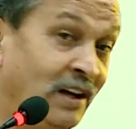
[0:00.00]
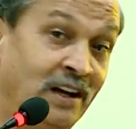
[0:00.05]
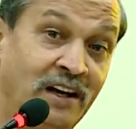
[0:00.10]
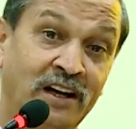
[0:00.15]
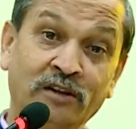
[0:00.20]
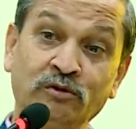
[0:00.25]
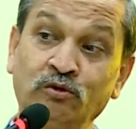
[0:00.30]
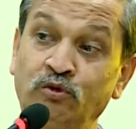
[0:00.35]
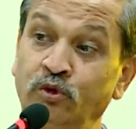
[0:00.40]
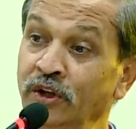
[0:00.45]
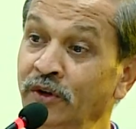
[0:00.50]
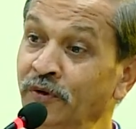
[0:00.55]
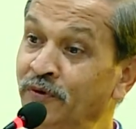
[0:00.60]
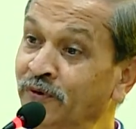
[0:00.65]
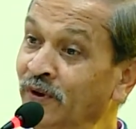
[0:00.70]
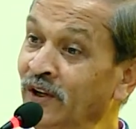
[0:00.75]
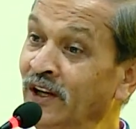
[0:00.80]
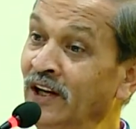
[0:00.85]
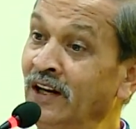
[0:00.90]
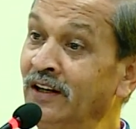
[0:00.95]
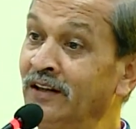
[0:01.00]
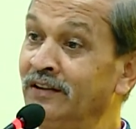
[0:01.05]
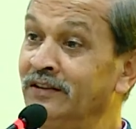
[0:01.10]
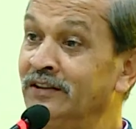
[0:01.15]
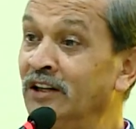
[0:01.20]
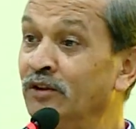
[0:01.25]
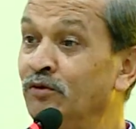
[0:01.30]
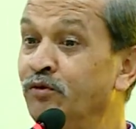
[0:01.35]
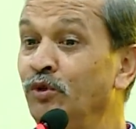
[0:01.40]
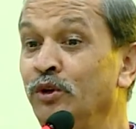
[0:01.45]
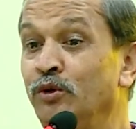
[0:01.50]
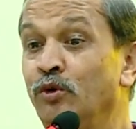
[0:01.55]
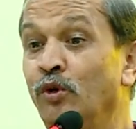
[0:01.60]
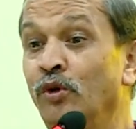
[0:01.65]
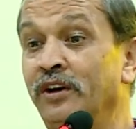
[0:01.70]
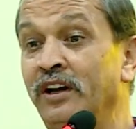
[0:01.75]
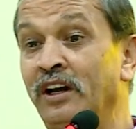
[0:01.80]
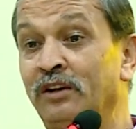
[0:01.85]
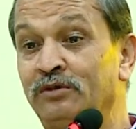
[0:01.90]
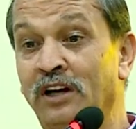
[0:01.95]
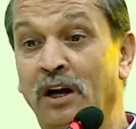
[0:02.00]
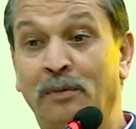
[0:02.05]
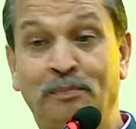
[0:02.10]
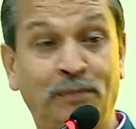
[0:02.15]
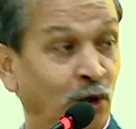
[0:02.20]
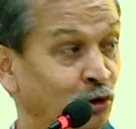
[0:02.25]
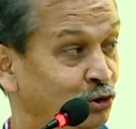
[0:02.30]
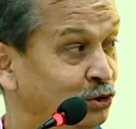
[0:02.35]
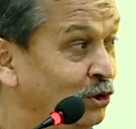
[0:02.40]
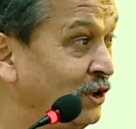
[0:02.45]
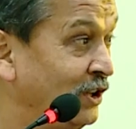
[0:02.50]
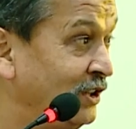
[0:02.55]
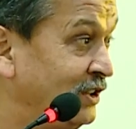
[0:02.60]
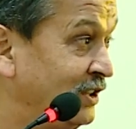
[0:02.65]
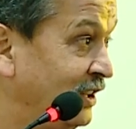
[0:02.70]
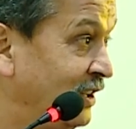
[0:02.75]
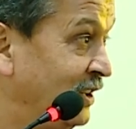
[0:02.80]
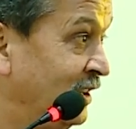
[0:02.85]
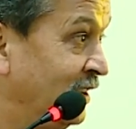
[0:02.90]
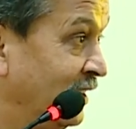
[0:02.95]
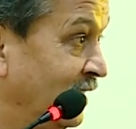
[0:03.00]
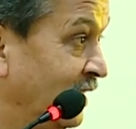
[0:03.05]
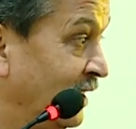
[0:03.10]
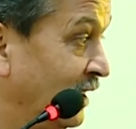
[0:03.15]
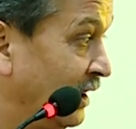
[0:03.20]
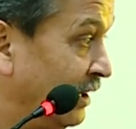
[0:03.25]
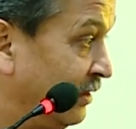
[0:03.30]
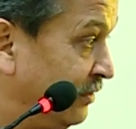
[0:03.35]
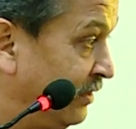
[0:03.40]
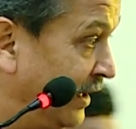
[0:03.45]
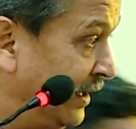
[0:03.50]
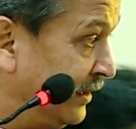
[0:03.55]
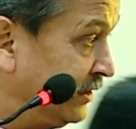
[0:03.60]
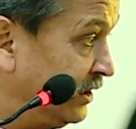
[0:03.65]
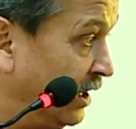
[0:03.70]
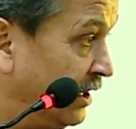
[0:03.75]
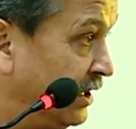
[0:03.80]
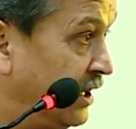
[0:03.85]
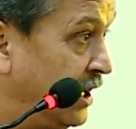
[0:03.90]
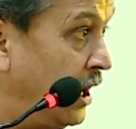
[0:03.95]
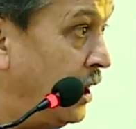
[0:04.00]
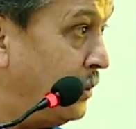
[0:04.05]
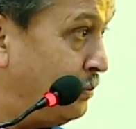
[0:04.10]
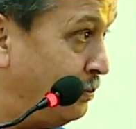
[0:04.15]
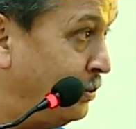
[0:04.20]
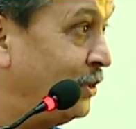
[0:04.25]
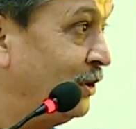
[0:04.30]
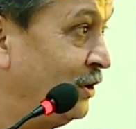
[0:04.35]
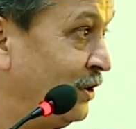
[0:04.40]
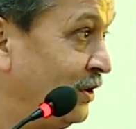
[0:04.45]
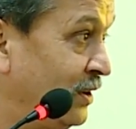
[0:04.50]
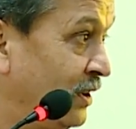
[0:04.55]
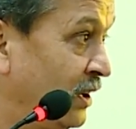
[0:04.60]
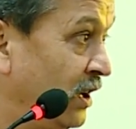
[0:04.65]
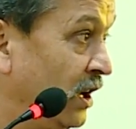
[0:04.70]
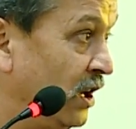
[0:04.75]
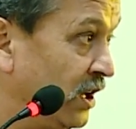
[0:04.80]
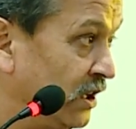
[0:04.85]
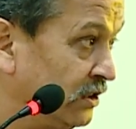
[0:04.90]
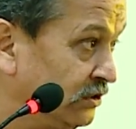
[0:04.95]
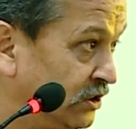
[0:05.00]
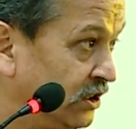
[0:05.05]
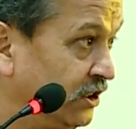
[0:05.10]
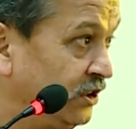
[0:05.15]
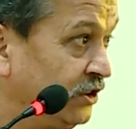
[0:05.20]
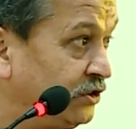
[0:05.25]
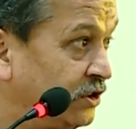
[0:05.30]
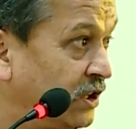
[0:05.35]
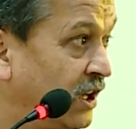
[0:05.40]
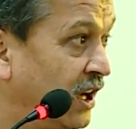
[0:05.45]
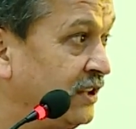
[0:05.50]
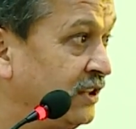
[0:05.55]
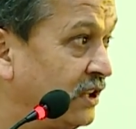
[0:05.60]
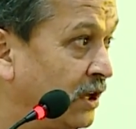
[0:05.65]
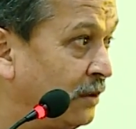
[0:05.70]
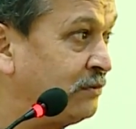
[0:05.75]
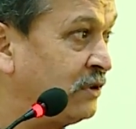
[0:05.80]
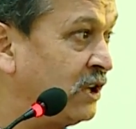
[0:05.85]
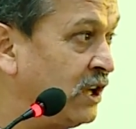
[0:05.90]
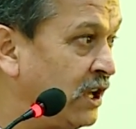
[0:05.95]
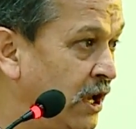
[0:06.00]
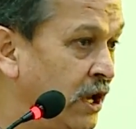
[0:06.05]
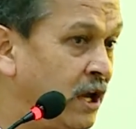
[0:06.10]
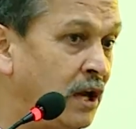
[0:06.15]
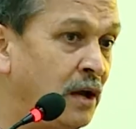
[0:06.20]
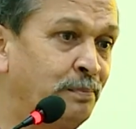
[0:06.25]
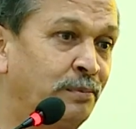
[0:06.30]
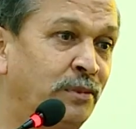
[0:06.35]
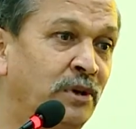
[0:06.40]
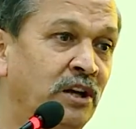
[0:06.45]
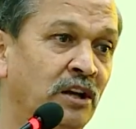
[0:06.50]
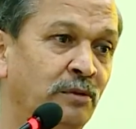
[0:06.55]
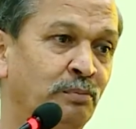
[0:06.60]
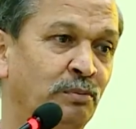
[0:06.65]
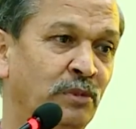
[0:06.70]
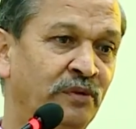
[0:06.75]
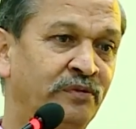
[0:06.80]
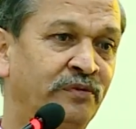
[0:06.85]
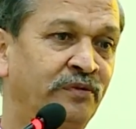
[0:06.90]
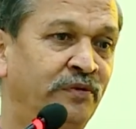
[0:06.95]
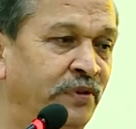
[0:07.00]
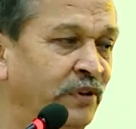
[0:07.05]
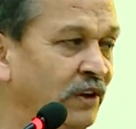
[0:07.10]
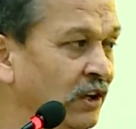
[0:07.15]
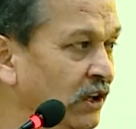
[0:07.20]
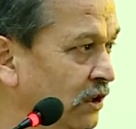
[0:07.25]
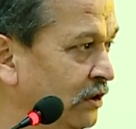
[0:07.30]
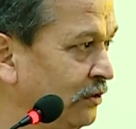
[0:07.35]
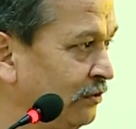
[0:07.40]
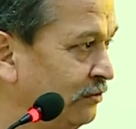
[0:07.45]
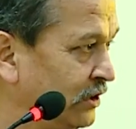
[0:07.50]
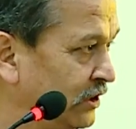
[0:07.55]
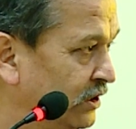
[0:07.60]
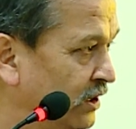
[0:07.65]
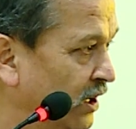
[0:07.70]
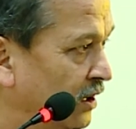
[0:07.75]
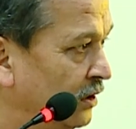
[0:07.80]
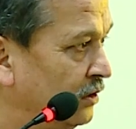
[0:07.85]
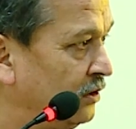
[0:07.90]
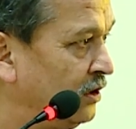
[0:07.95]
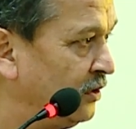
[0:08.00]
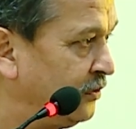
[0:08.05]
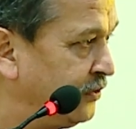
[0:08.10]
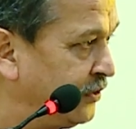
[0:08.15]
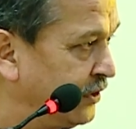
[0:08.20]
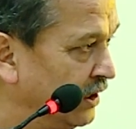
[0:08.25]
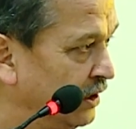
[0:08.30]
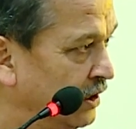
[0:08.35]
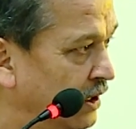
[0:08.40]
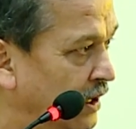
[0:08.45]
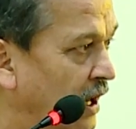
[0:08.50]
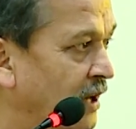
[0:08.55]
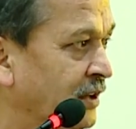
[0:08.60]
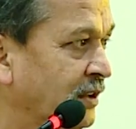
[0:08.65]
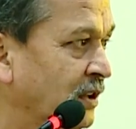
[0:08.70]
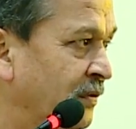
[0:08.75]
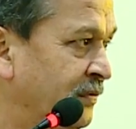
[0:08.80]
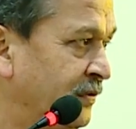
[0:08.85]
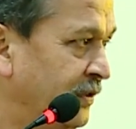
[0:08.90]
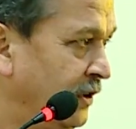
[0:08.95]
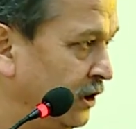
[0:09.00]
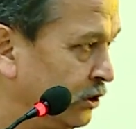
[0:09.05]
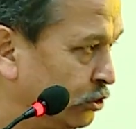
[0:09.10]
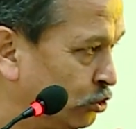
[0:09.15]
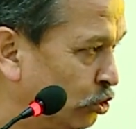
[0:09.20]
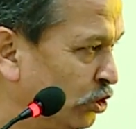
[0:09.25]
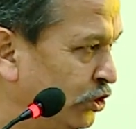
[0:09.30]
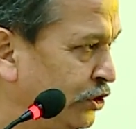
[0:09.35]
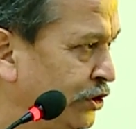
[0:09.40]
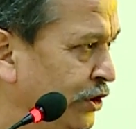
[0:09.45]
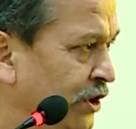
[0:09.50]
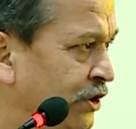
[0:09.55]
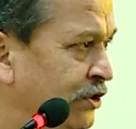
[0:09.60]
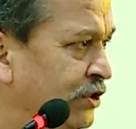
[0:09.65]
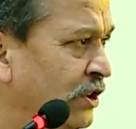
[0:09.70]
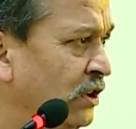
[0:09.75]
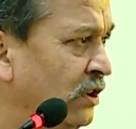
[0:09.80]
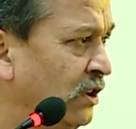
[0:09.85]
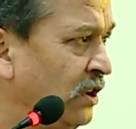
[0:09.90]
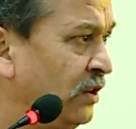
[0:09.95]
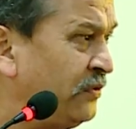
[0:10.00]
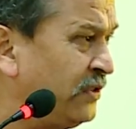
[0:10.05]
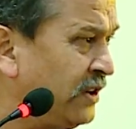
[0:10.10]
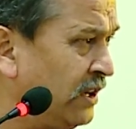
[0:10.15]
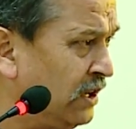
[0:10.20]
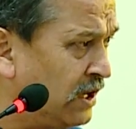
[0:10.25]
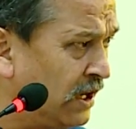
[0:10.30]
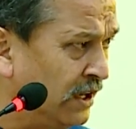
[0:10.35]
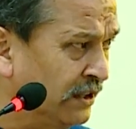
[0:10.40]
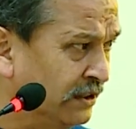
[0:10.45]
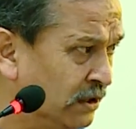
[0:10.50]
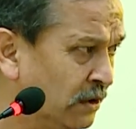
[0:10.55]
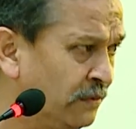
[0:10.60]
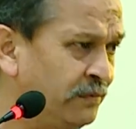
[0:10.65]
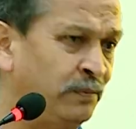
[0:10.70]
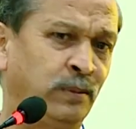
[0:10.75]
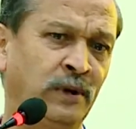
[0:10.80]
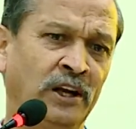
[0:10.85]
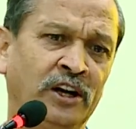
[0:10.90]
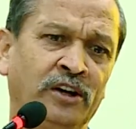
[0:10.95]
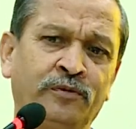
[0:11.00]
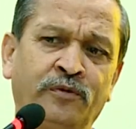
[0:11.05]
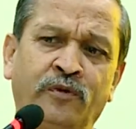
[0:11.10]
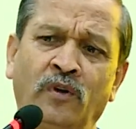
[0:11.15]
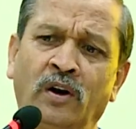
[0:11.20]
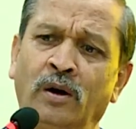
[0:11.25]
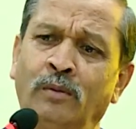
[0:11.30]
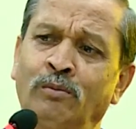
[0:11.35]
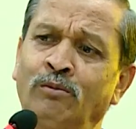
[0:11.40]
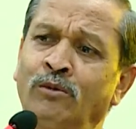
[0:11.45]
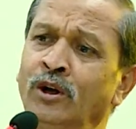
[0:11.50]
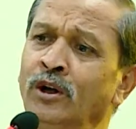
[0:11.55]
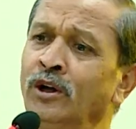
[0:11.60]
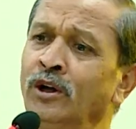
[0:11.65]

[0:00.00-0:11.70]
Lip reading: And we feel that we don't have the opportunity. Where the gap? And these kind of gap can be filled with the different kind of association, different kind of platform.